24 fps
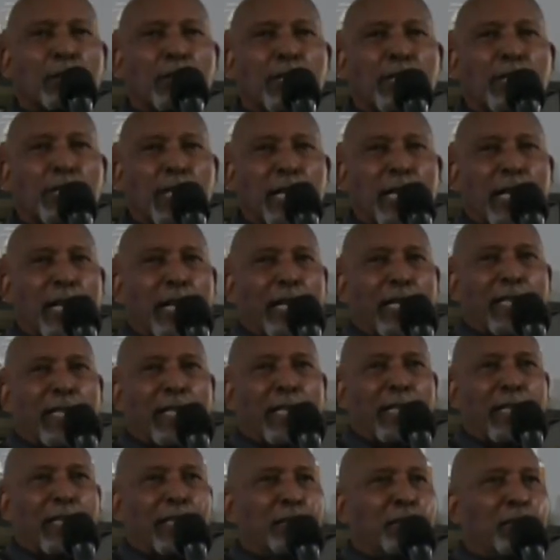Raise your hand.
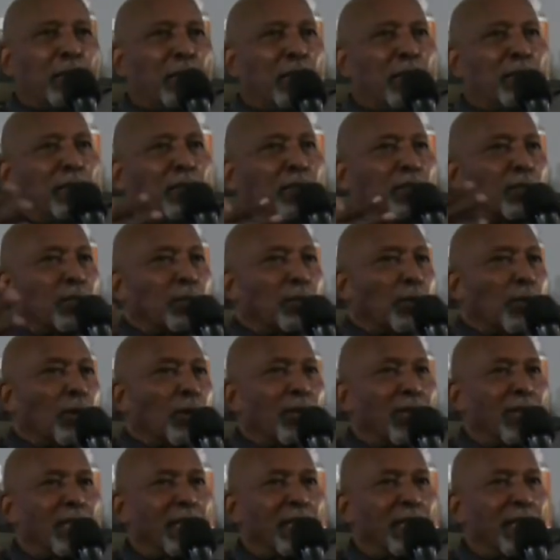Belong to a
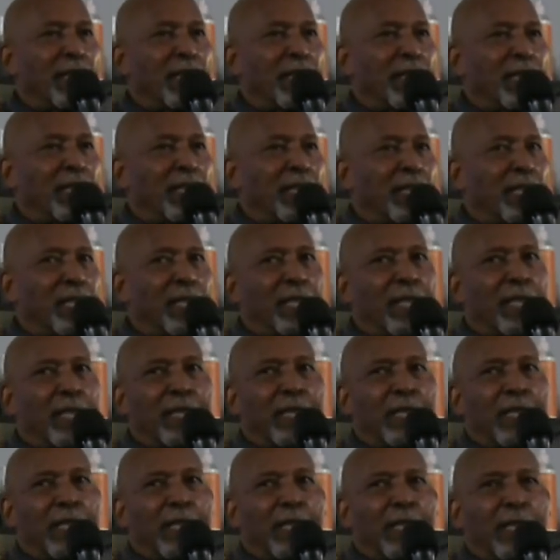sorority?
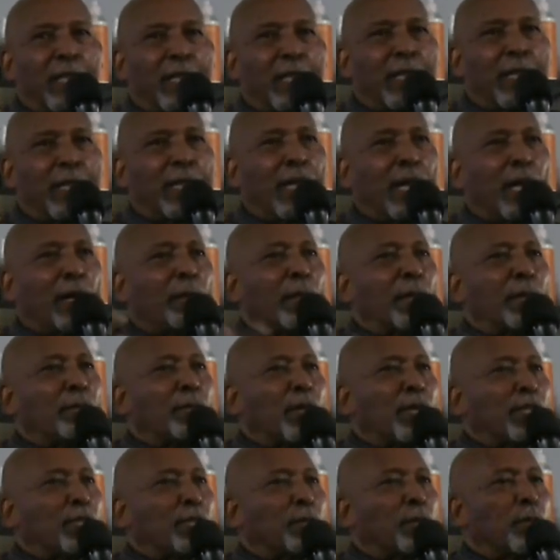How many
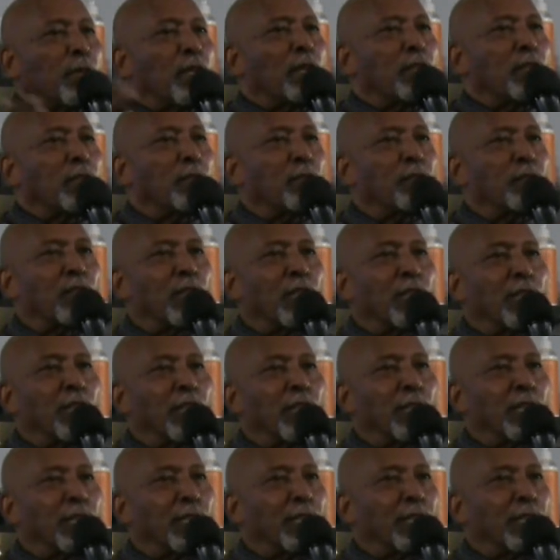brothers belong to
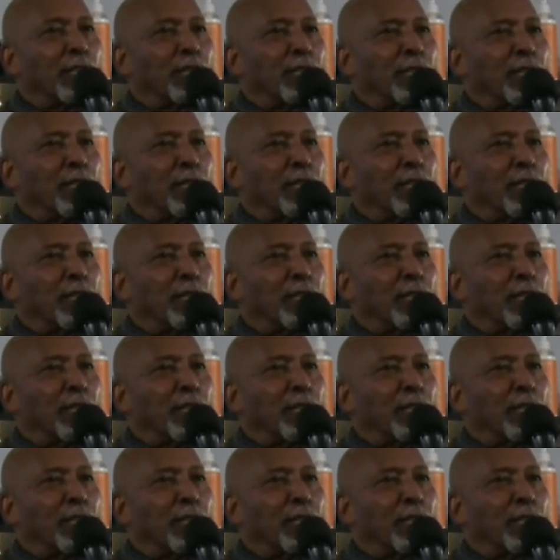fraternities?